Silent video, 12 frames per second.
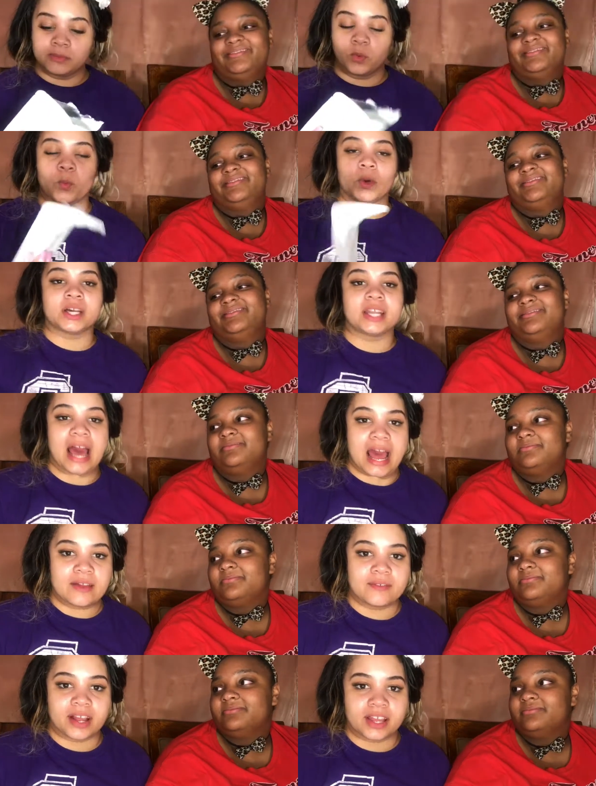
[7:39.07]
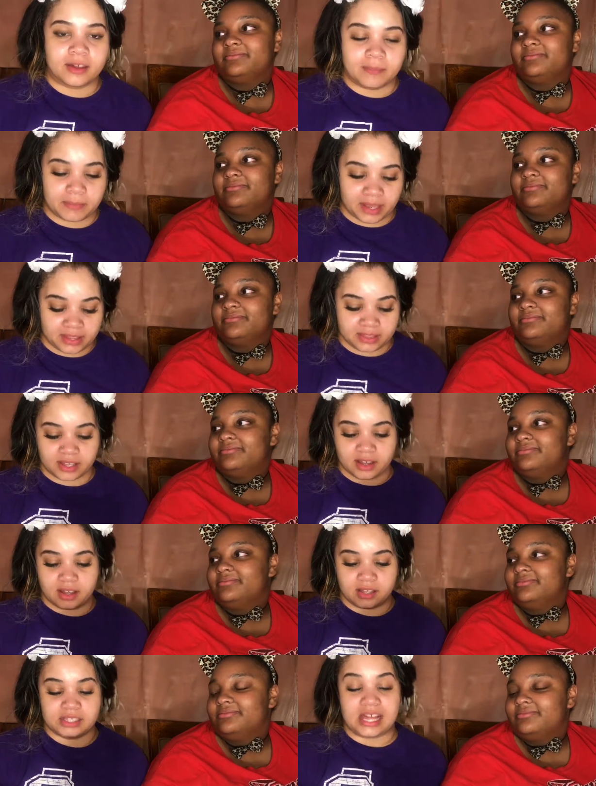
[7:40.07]
Speaker 1: Um, would I recommend
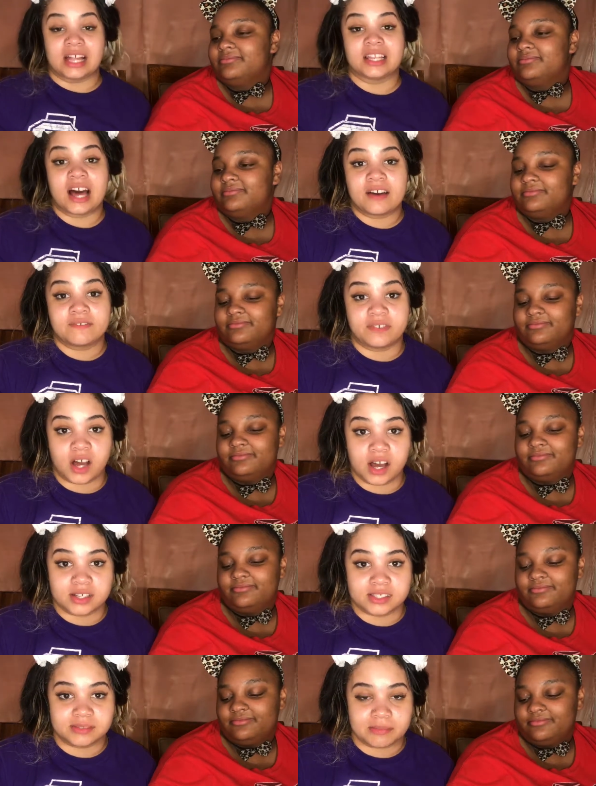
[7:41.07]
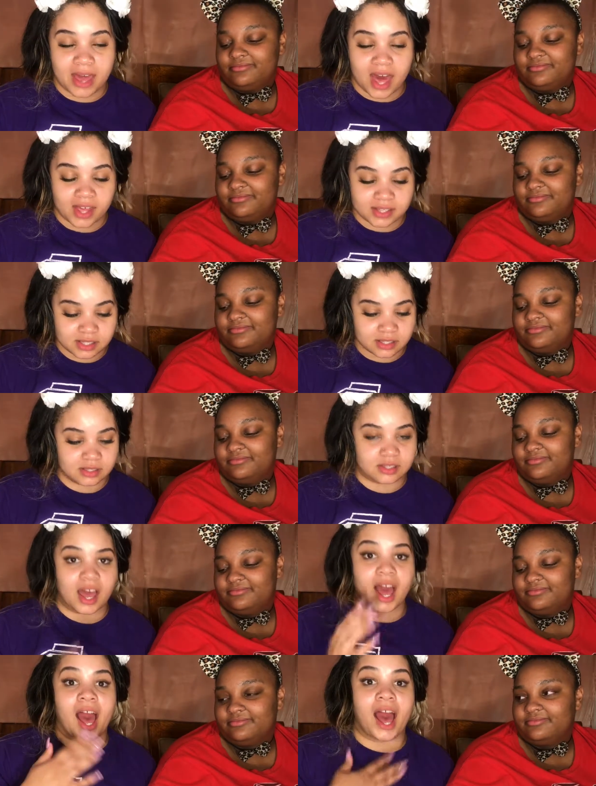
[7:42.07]
the Lala Fox mask?
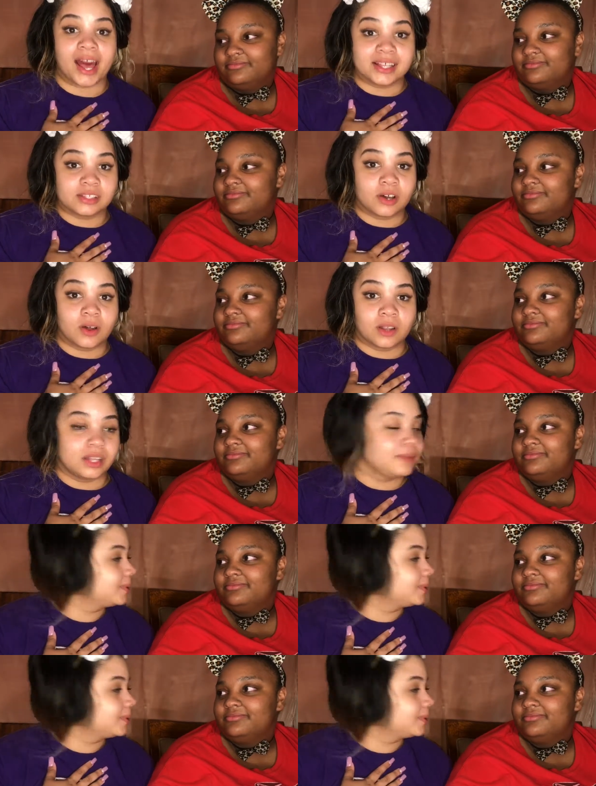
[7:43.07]
I totally